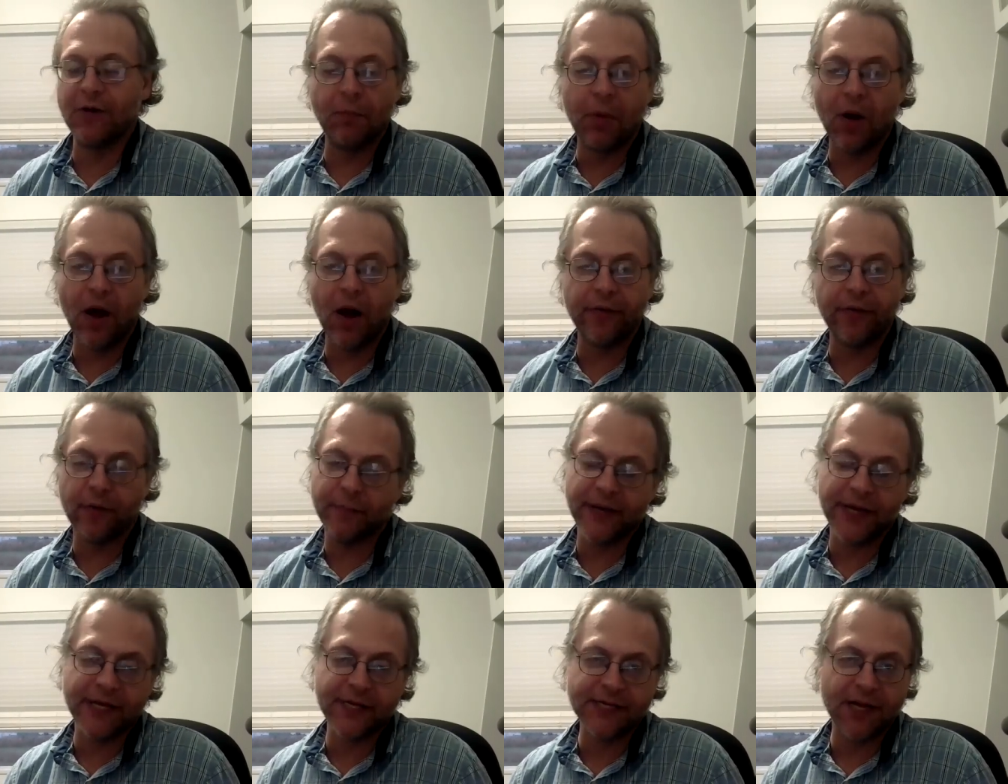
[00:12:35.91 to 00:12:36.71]
to bother
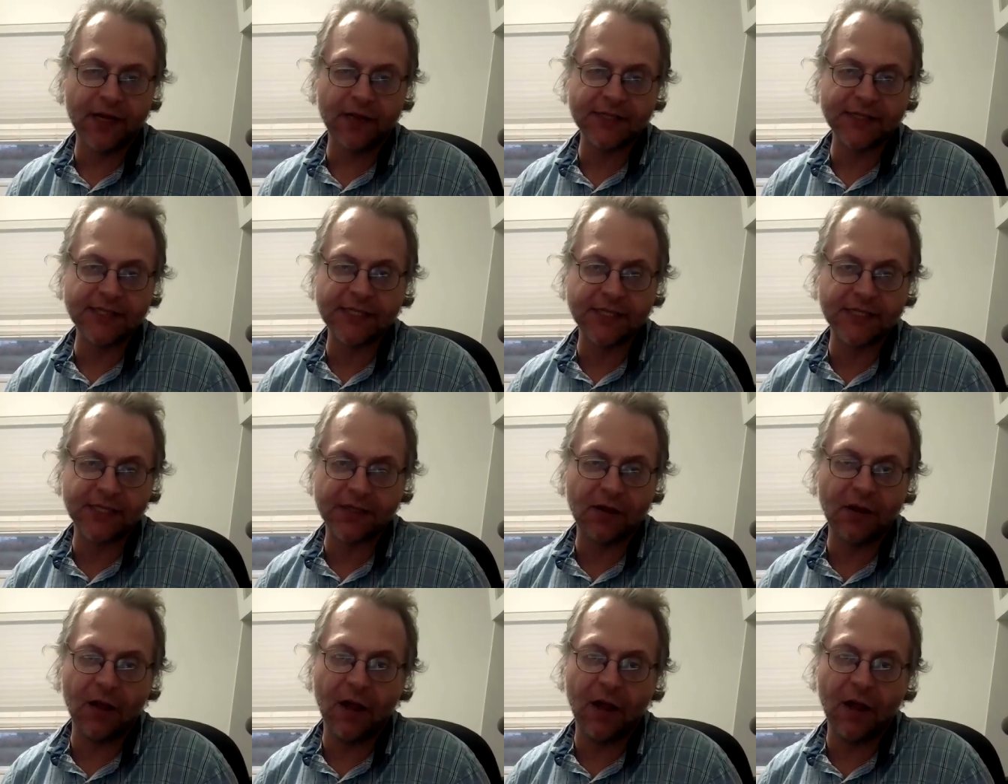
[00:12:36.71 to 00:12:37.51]
me until 6
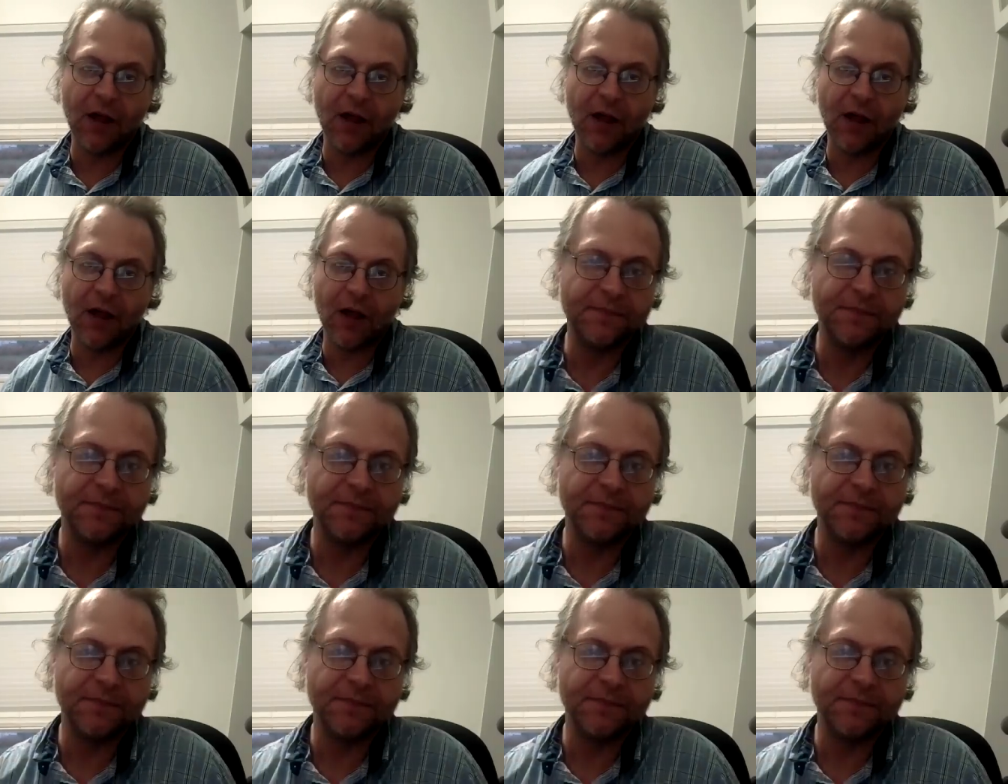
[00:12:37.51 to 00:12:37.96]
o'clock.